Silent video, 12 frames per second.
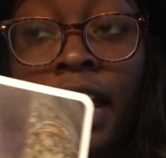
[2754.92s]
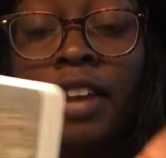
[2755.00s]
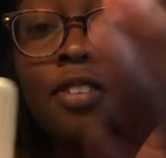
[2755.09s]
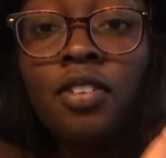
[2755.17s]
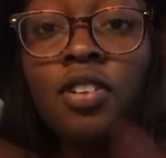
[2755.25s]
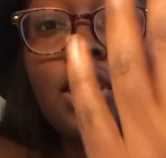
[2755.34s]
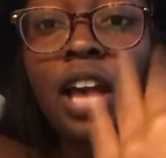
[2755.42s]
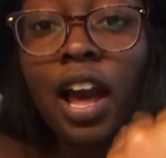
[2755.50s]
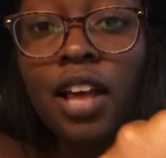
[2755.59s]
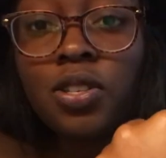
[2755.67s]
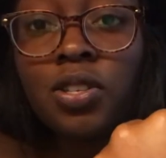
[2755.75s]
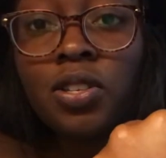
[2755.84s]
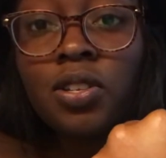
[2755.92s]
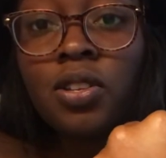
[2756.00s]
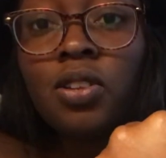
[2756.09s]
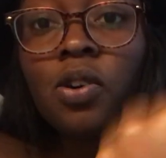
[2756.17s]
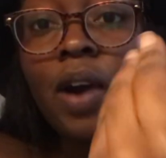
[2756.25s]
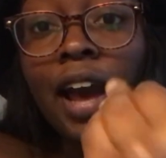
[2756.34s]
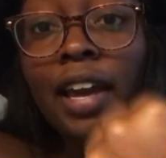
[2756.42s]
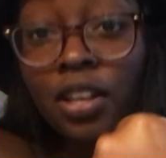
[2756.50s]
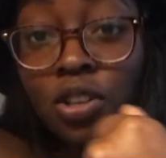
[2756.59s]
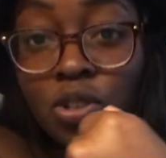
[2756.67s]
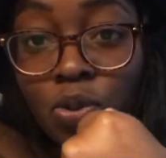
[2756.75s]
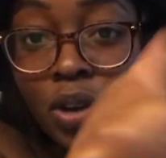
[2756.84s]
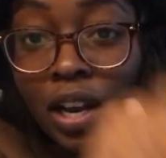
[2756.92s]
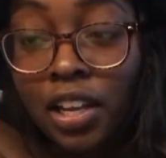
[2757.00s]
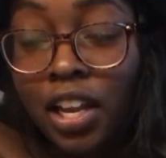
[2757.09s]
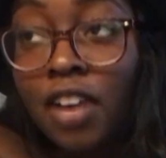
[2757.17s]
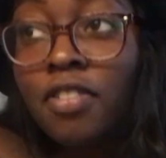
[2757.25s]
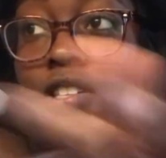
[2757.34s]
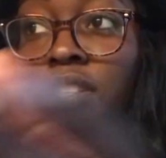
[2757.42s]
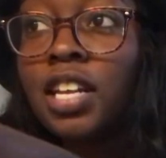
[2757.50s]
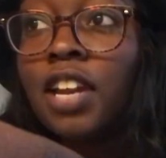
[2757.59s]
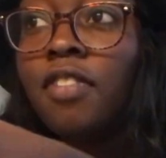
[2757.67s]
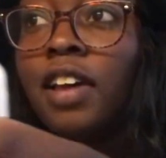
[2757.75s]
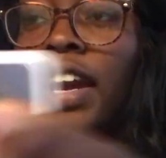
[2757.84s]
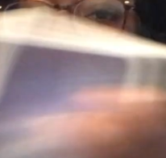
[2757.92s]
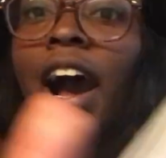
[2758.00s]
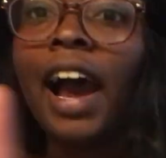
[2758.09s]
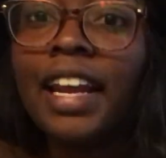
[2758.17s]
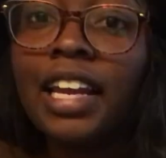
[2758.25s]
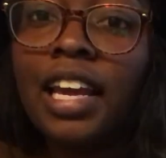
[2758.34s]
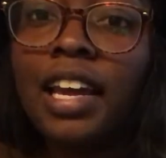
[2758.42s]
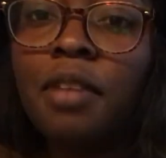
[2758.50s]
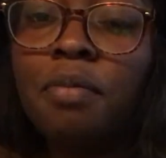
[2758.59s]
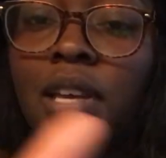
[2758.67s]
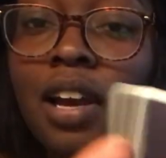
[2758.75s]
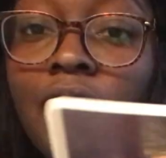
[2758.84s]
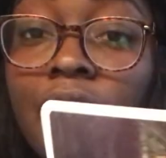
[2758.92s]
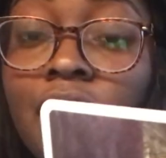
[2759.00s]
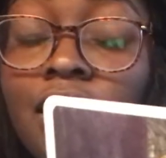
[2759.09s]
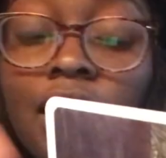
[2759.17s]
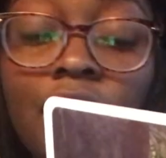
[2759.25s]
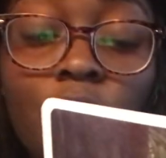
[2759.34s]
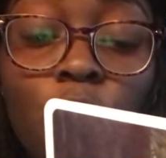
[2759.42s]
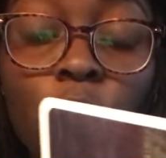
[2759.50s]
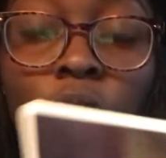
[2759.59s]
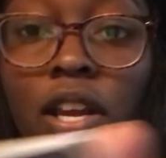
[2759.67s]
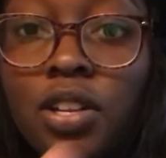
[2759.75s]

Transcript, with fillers: and so I can do what I love instead of like hiding behind like what I